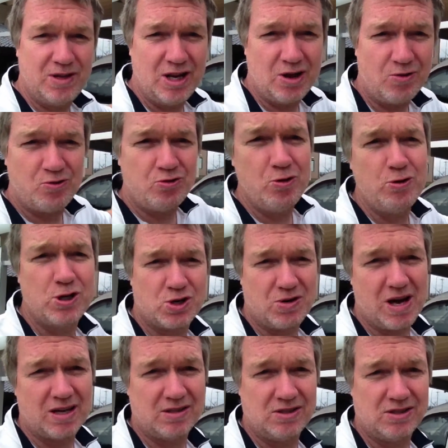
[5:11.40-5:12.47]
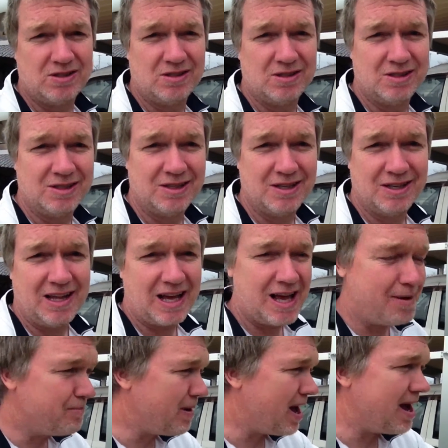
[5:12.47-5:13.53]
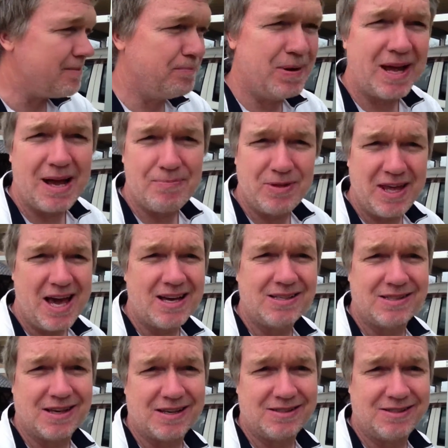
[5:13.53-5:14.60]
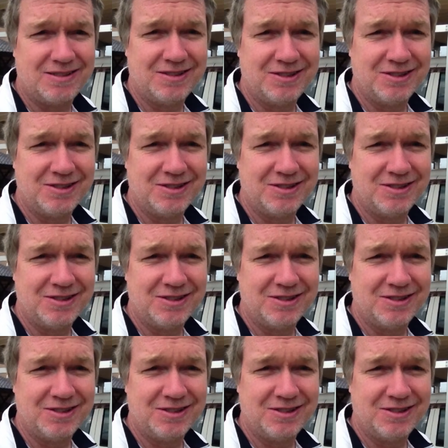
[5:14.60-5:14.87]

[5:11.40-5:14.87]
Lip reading: food trucks that come by and pick up the excess,